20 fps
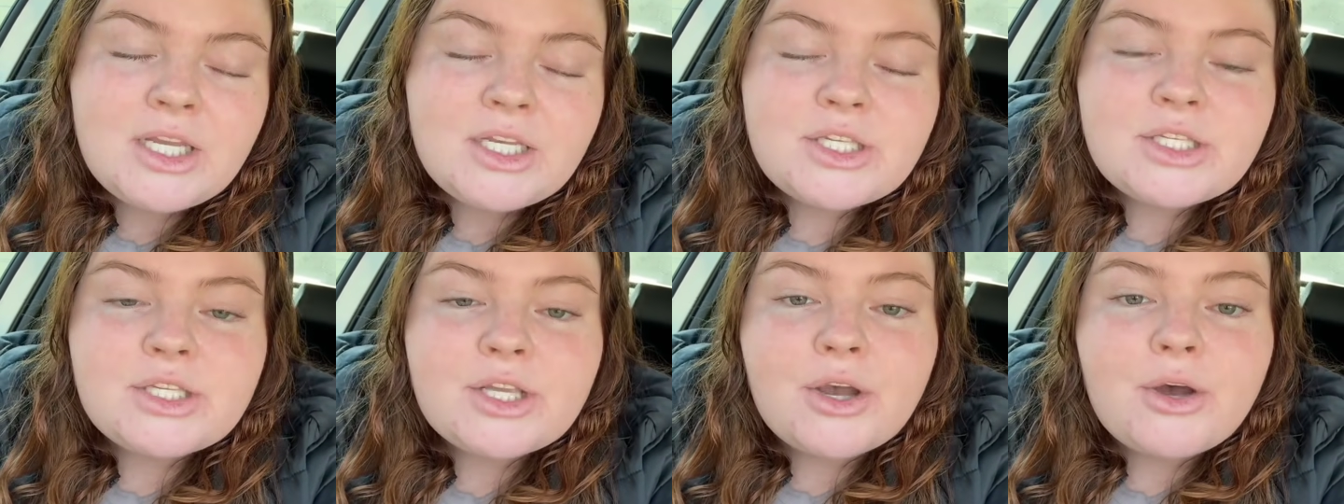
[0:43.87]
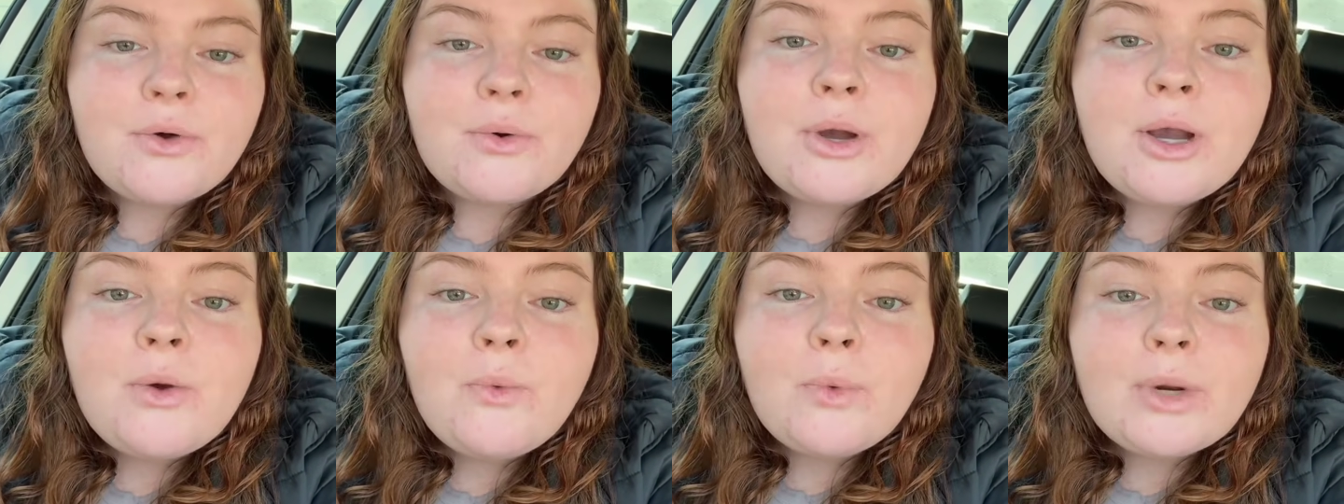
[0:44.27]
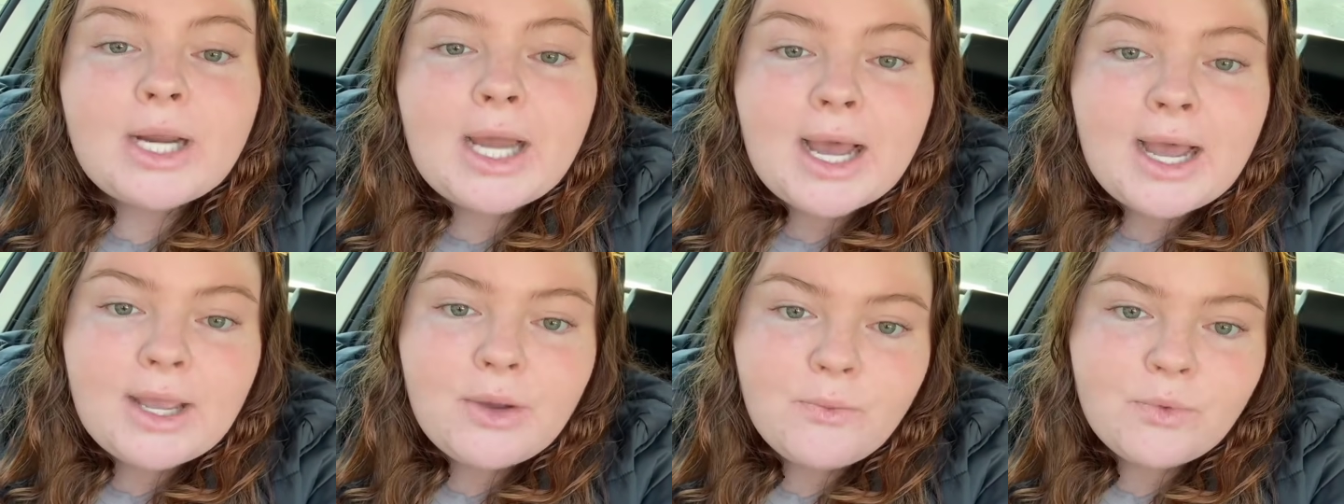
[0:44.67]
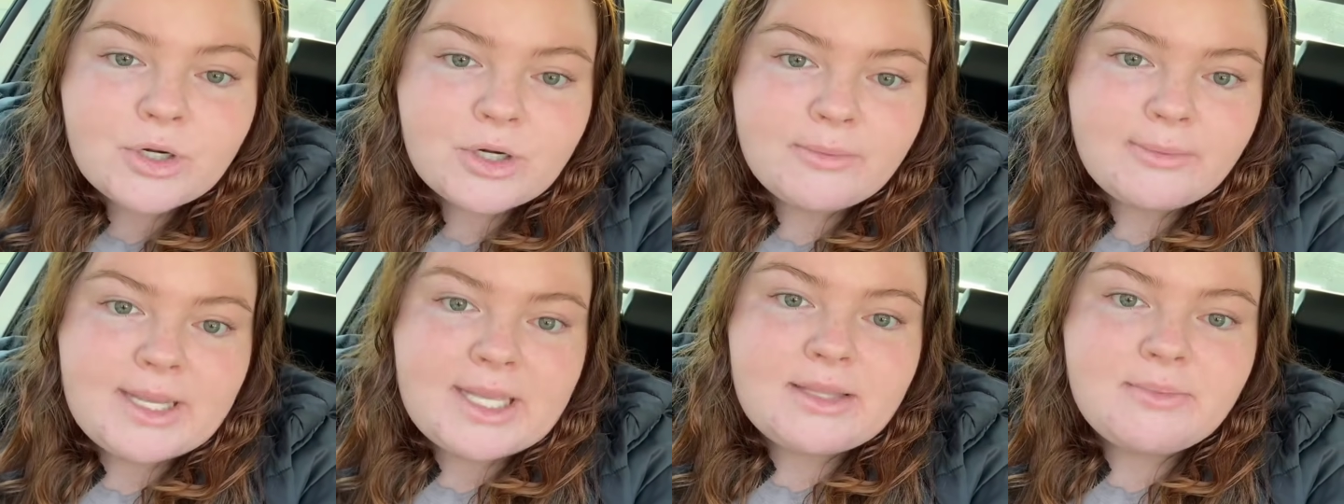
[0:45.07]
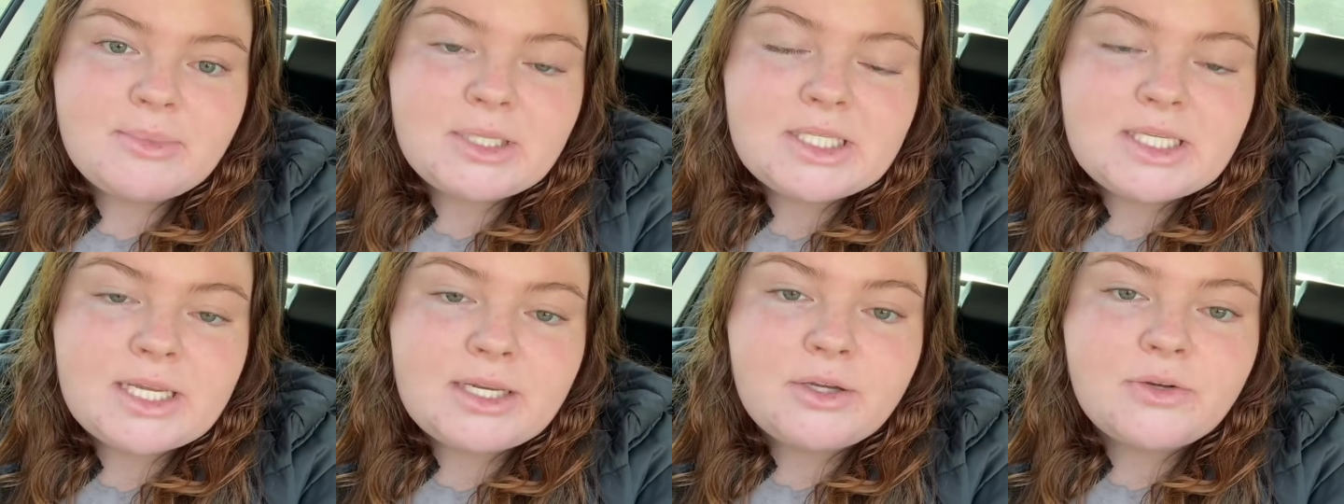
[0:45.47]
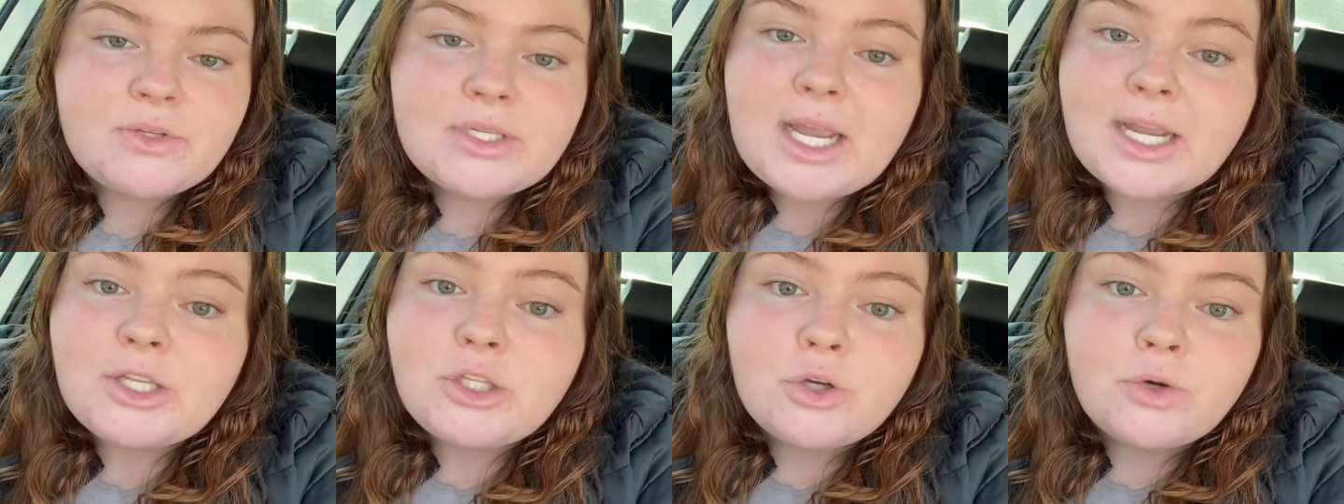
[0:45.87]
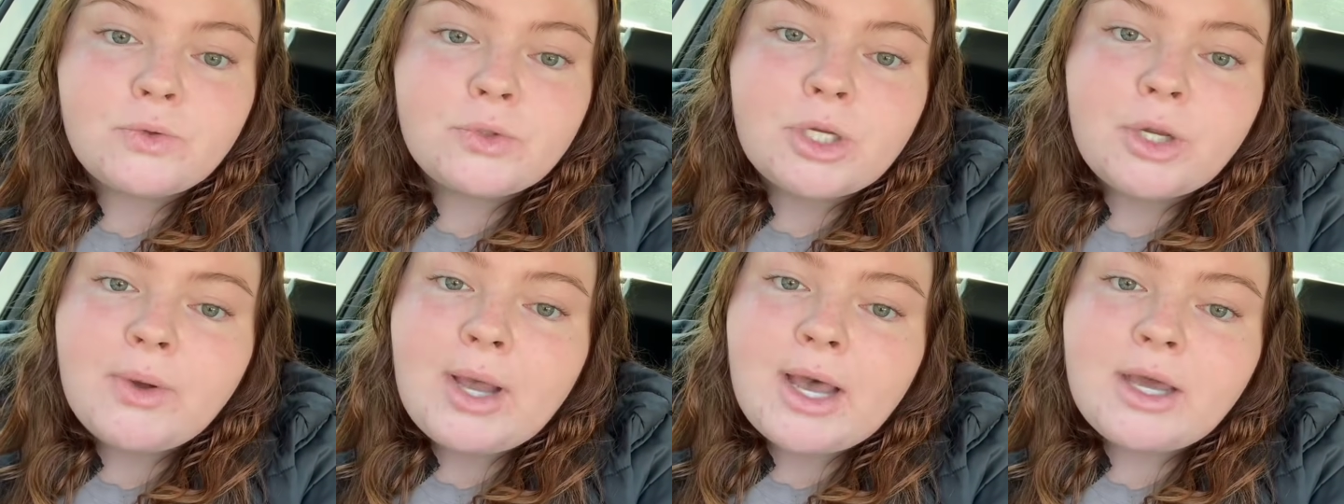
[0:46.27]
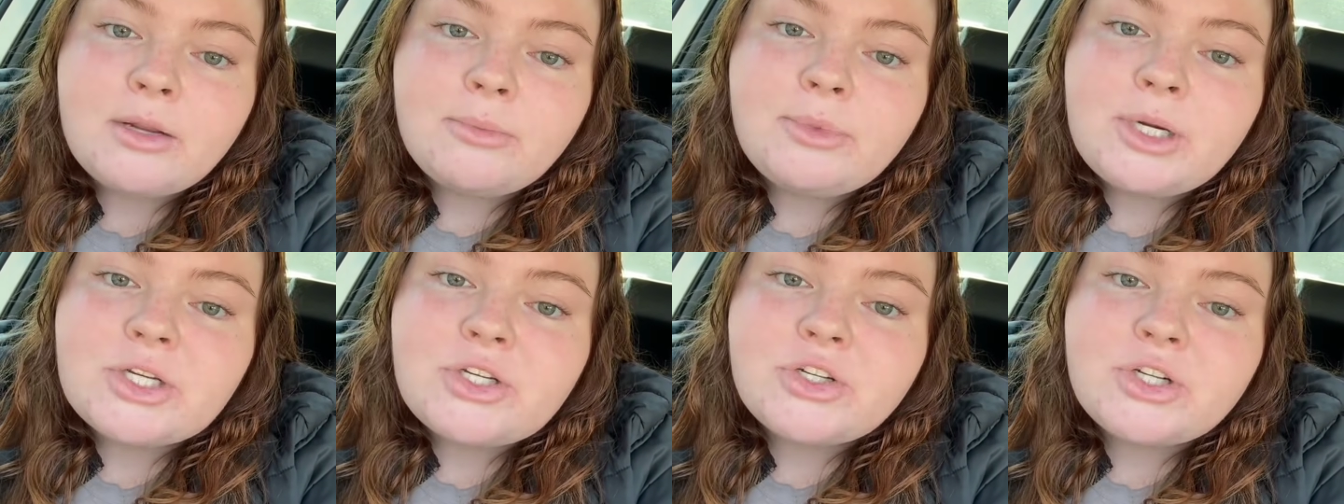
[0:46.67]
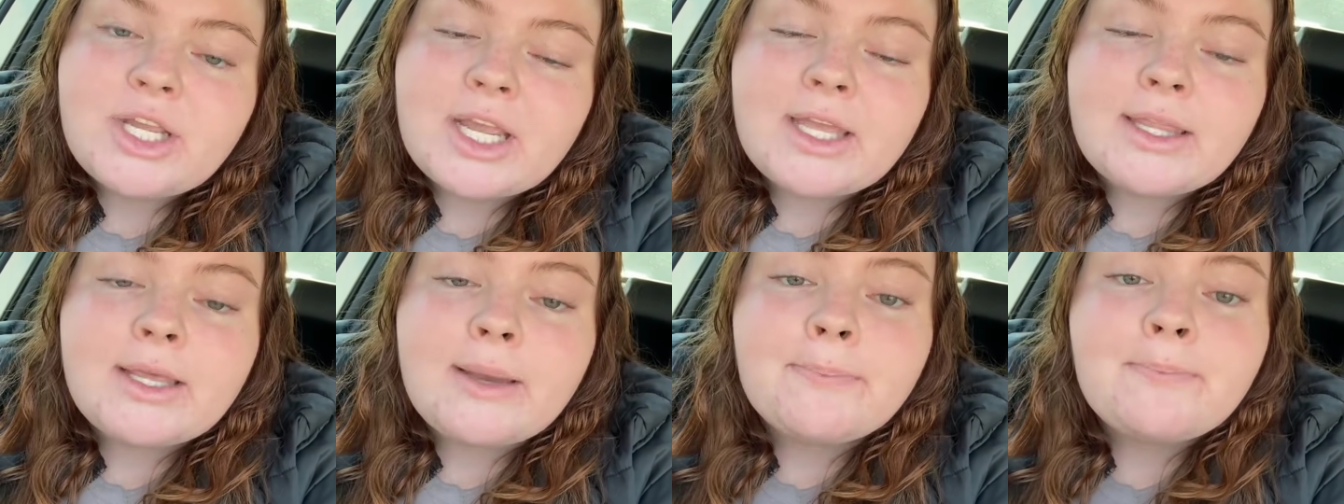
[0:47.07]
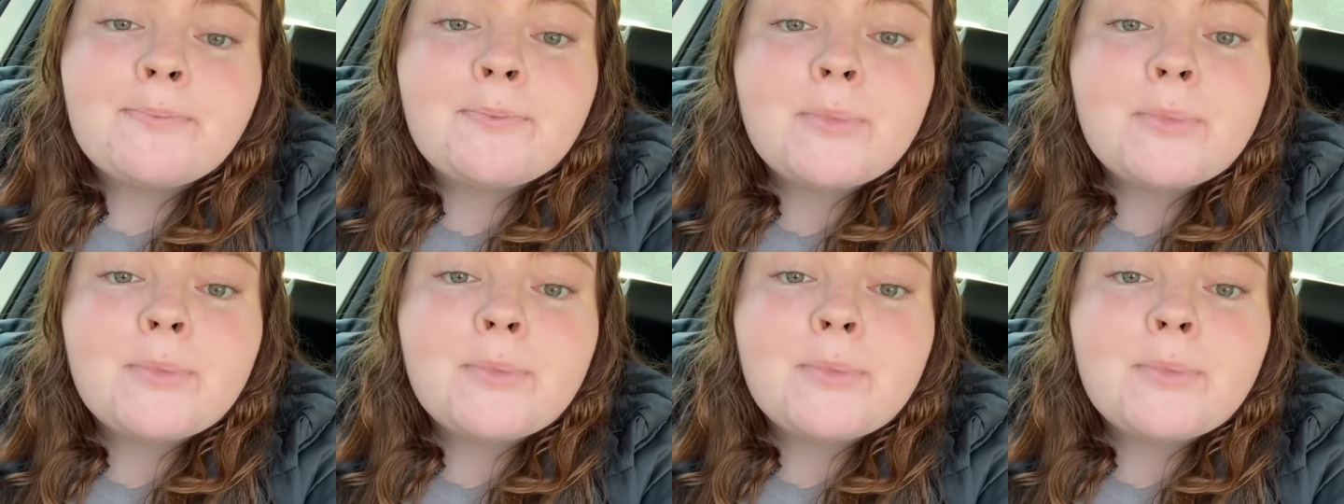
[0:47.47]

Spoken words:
So when I water bathe potatoes, I don't know how to pressure can them,